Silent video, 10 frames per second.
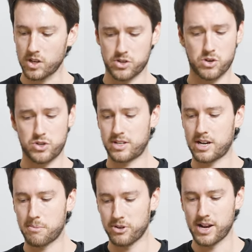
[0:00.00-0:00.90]
So just a
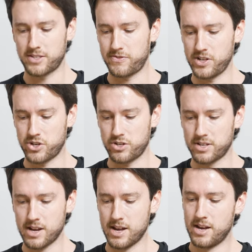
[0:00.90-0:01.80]
couple nice
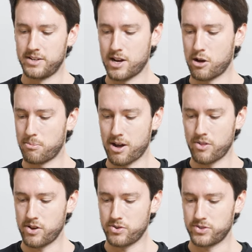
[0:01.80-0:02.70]
features to help
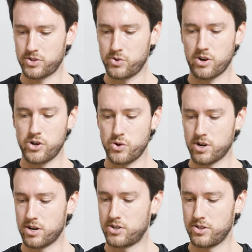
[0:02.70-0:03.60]
out those who are
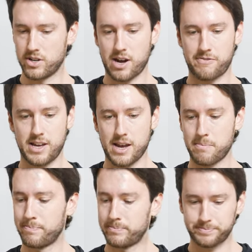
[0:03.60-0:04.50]
newer to the coffee
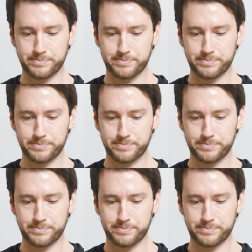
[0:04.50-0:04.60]
game.